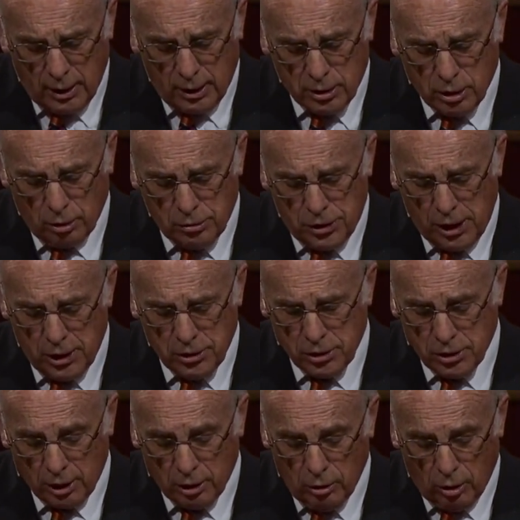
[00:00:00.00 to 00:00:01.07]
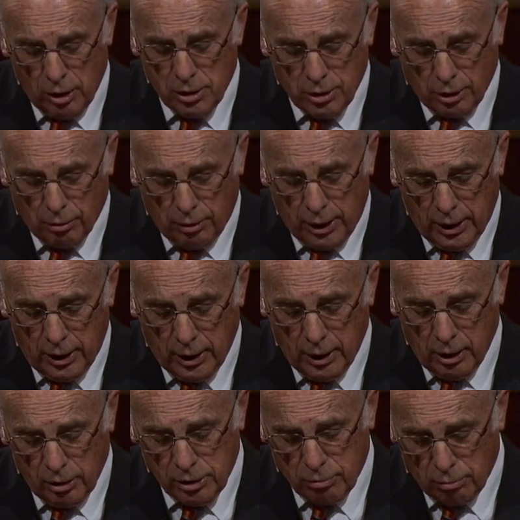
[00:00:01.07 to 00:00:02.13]
And so Jesus ignores the
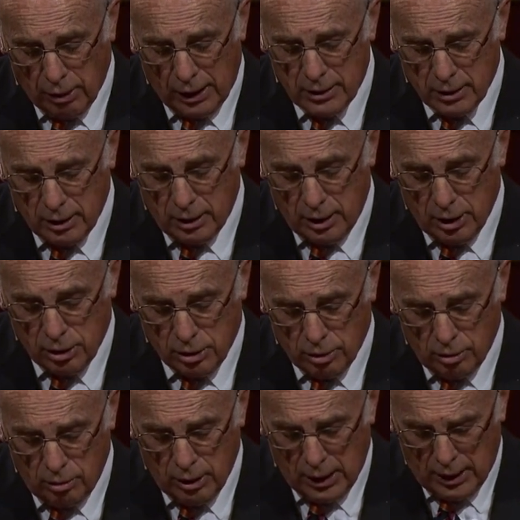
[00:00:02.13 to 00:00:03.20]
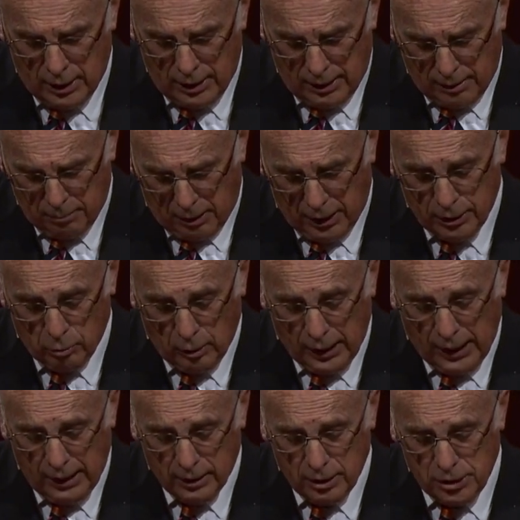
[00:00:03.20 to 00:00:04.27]
greeting, goes right to the issue. And by the
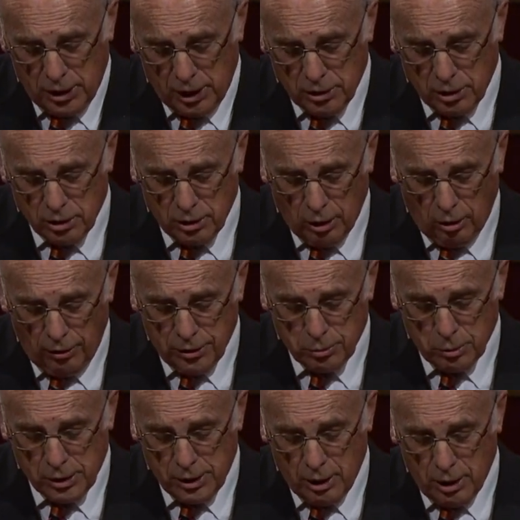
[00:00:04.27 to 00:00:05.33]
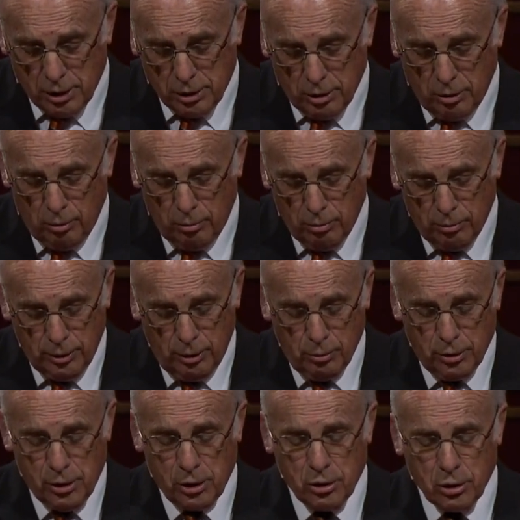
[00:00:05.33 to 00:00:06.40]
way, how did Jesus know this was the issue?
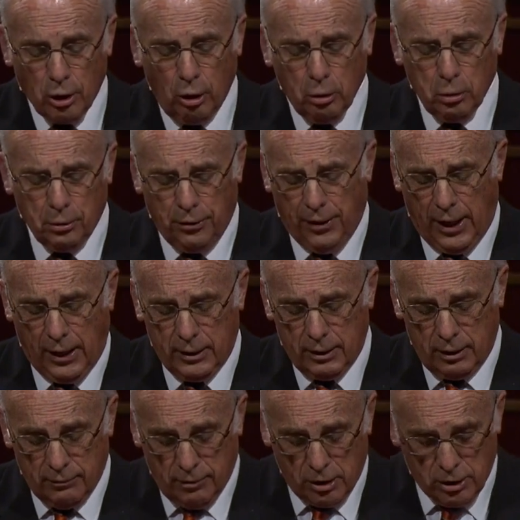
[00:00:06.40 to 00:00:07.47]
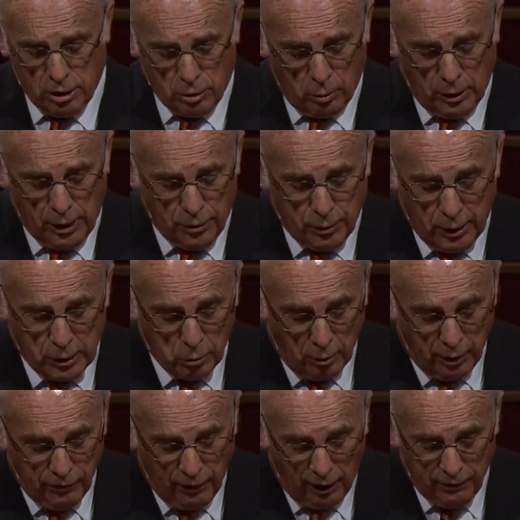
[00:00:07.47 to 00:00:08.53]
You were just told that in verses 23 to
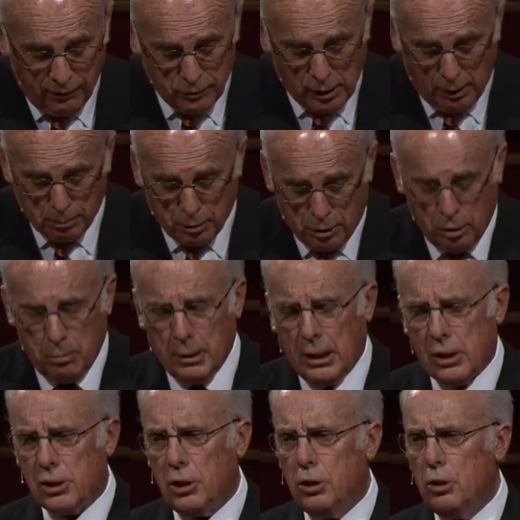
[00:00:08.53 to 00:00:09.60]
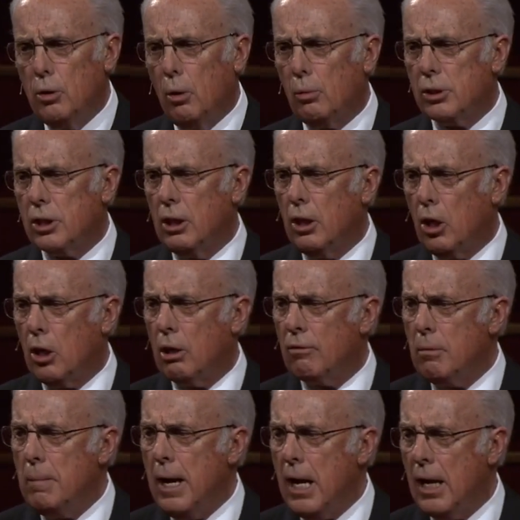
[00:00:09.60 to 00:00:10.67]
25 of chapter 2 because he knew it was in the heart
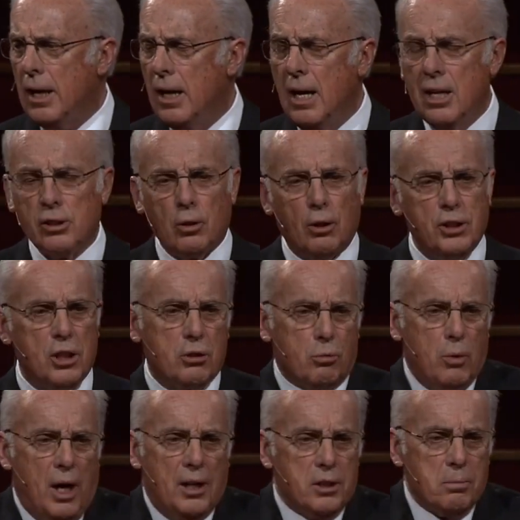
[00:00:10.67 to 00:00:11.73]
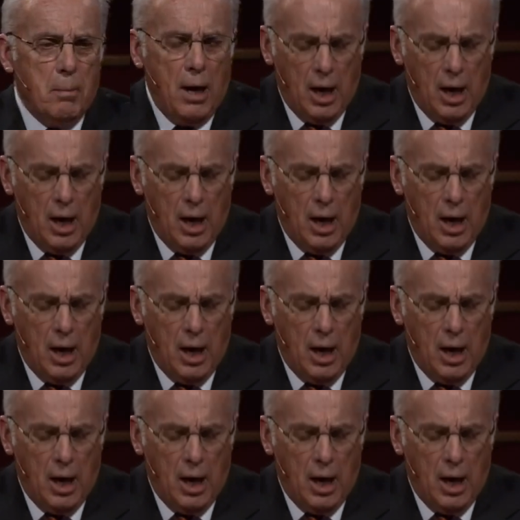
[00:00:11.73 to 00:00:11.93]
of a man. So he just read his